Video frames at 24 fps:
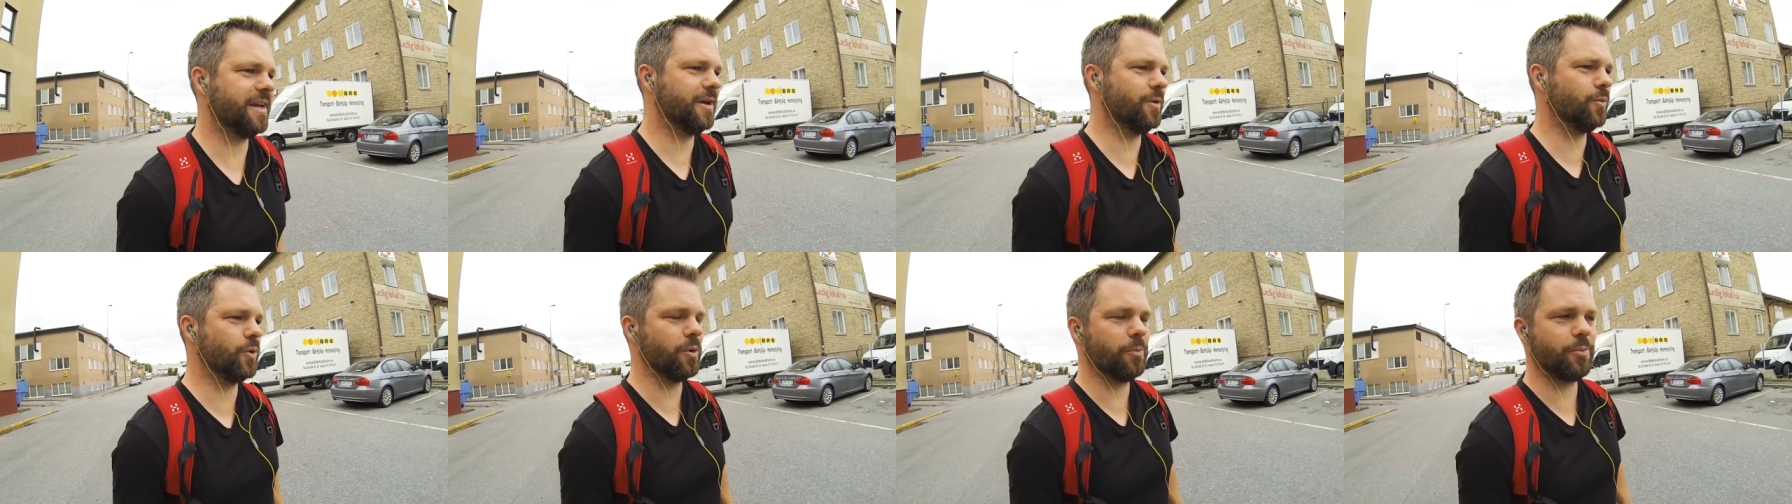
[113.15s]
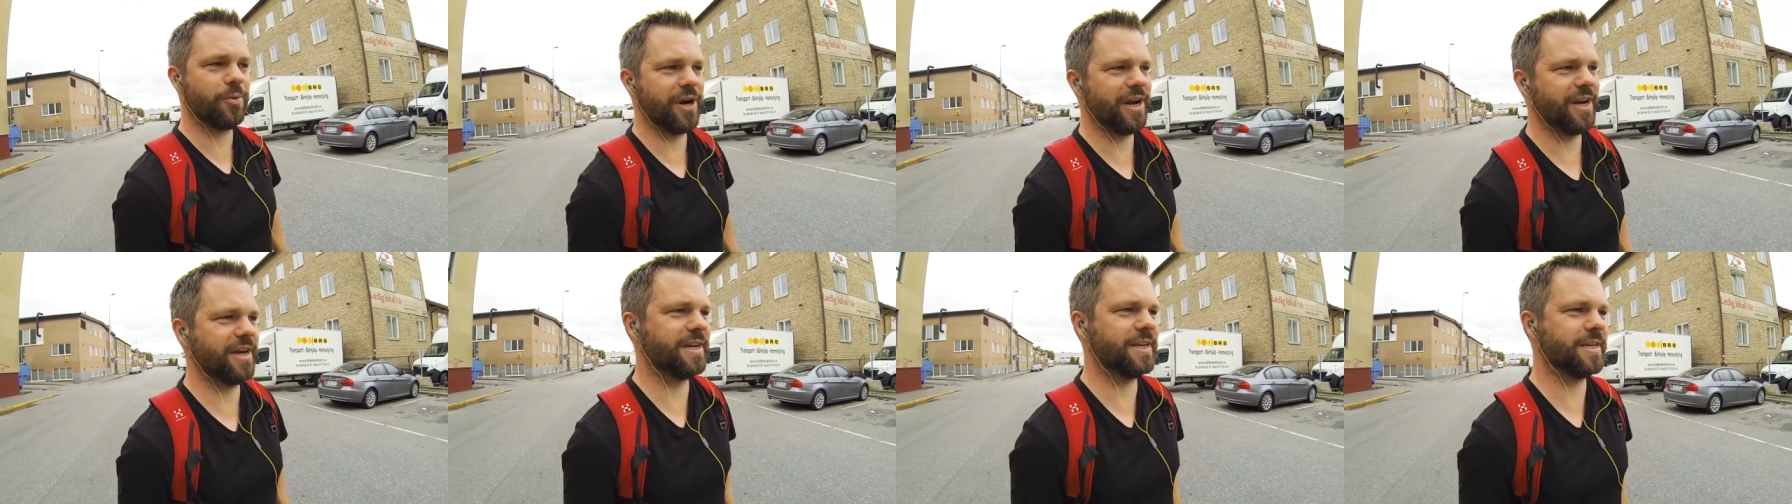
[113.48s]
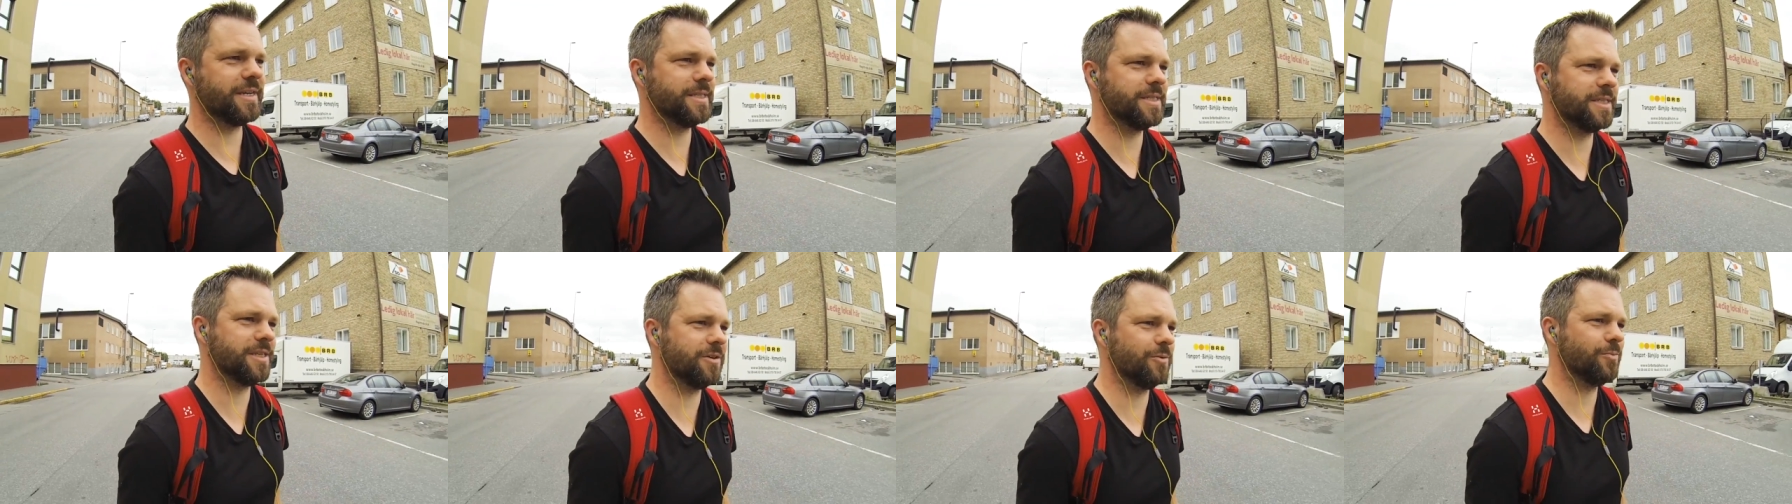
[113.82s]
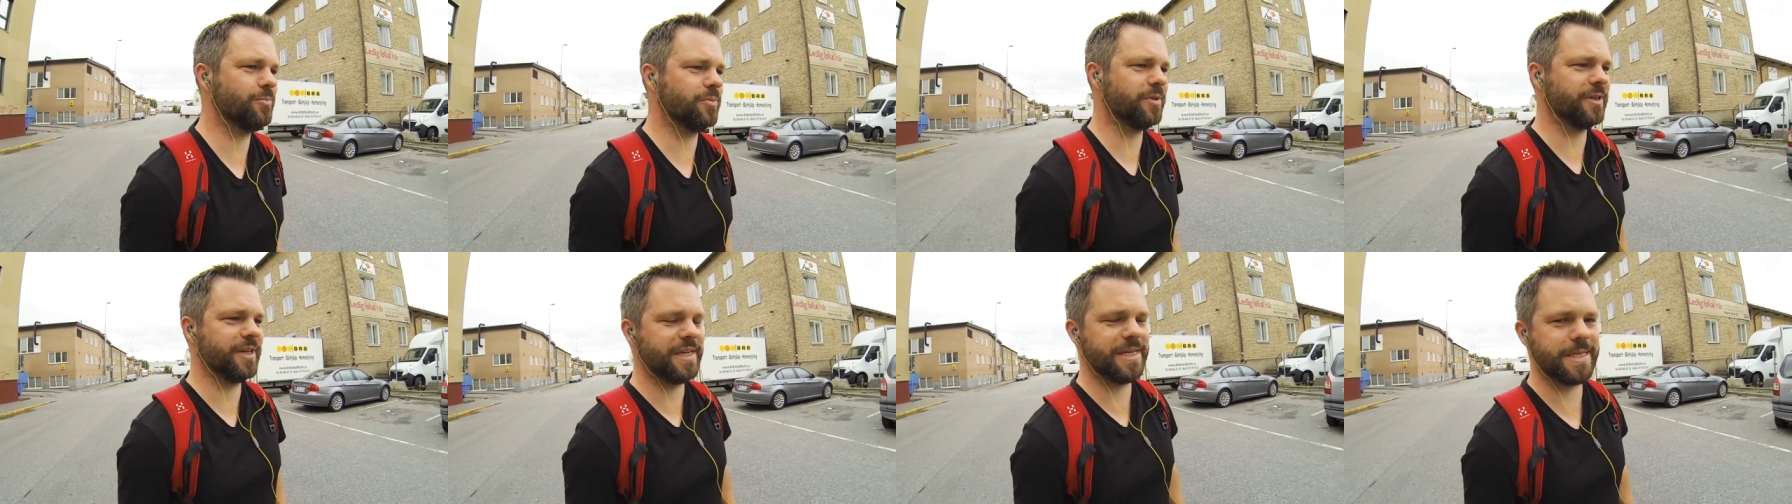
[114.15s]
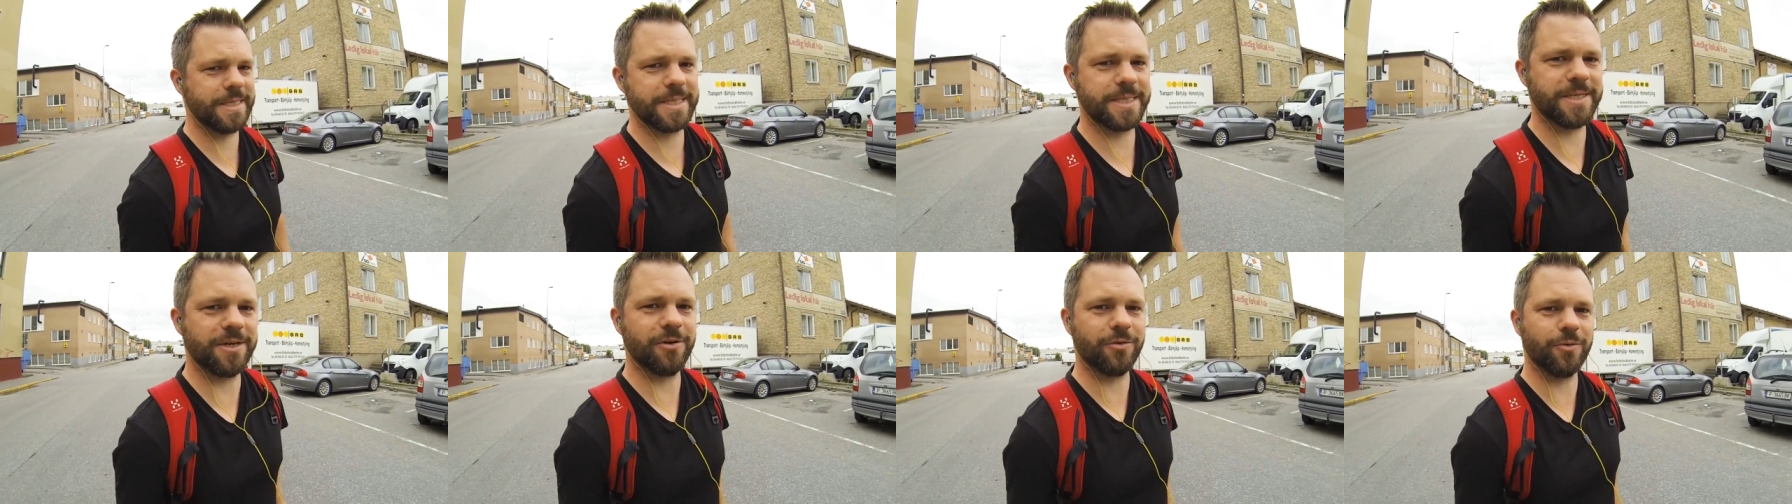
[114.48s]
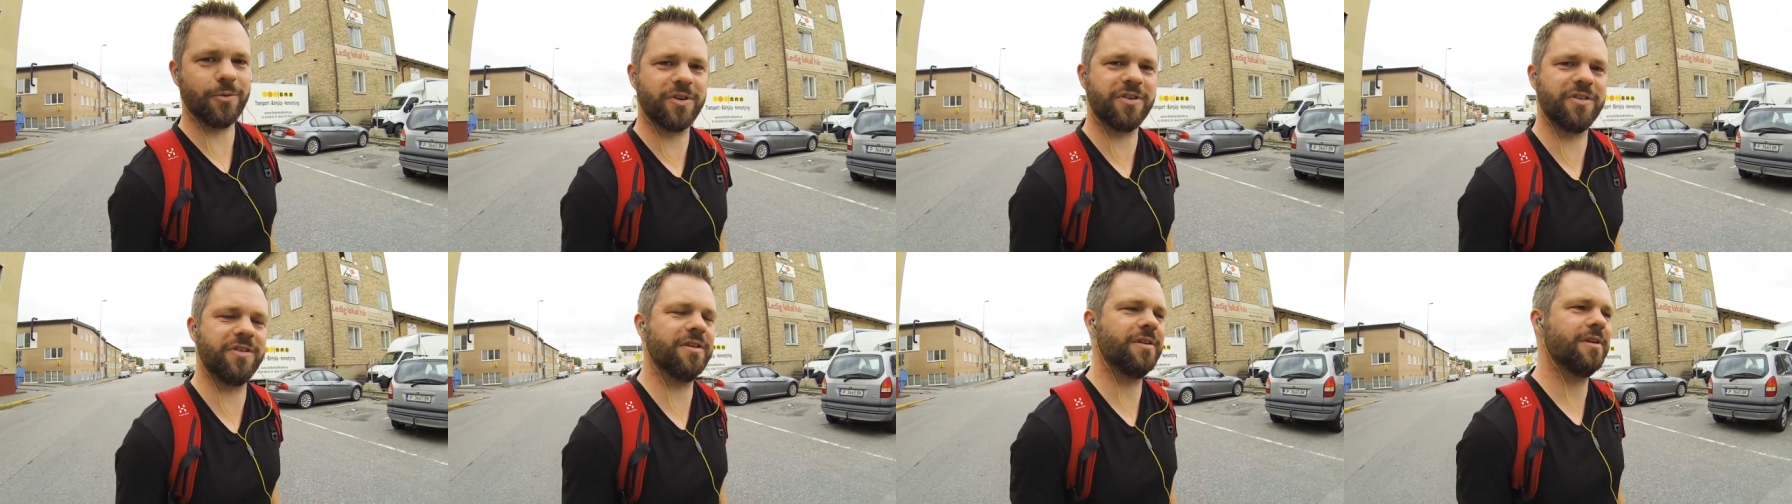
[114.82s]
It will break, so please
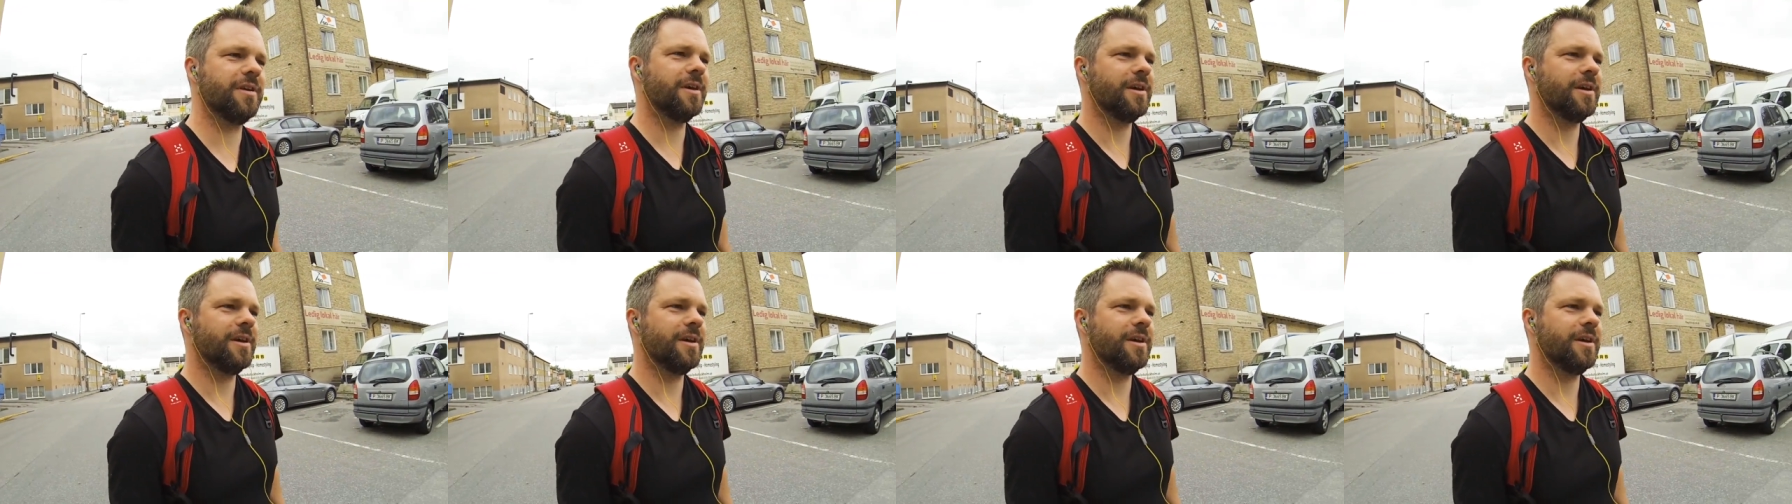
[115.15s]
don't